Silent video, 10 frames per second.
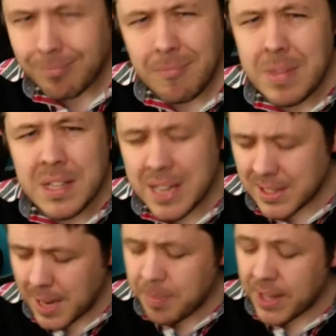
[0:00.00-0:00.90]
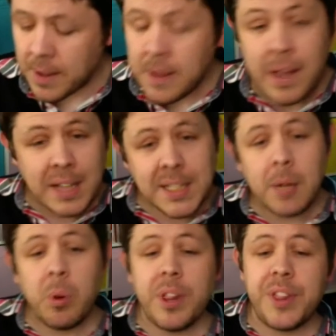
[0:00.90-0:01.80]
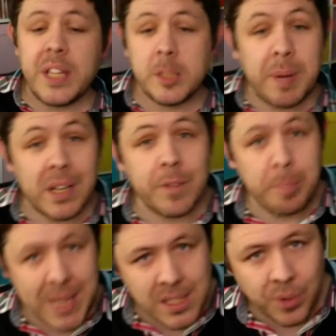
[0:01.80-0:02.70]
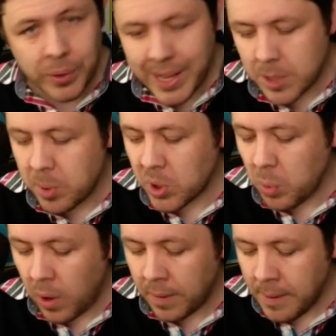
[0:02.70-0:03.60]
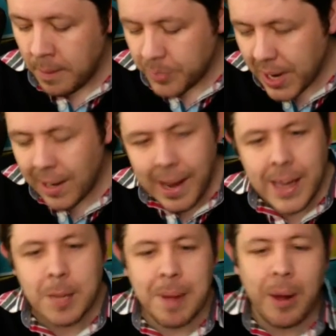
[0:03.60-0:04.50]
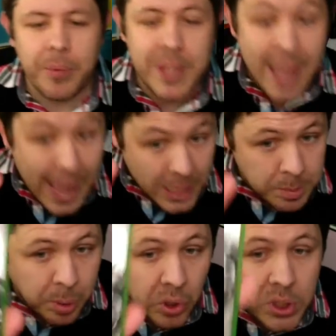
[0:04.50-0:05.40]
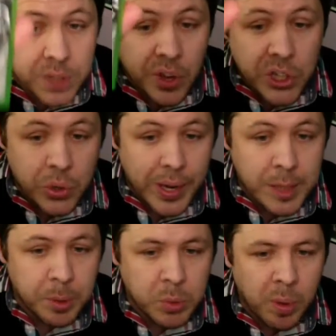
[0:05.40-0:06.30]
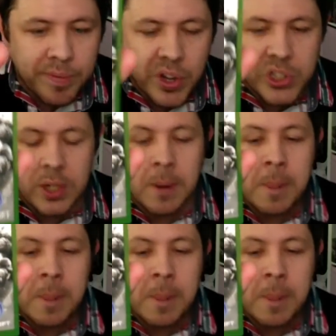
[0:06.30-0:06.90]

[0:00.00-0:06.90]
it's that same thing. I'll tell you one of the things, speaking of the PS4 and the Xbox One, that I like about the Xbox version, or Xbox One version.